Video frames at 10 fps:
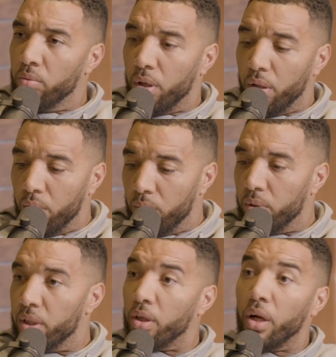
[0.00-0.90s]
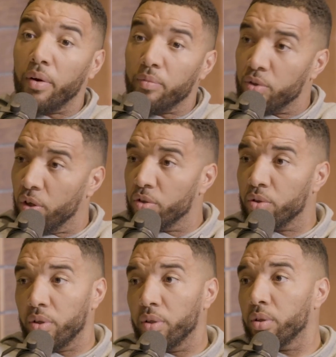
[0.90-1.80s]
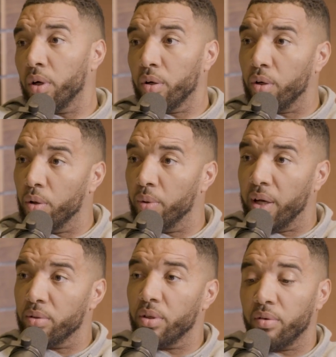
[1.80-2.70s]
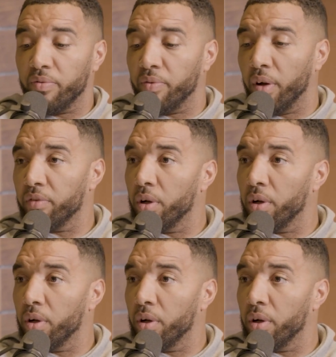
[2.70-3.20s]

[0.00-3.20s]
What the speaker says: Right, oh, he's like, yeah, sorry to call you, got a goal now, it's like 5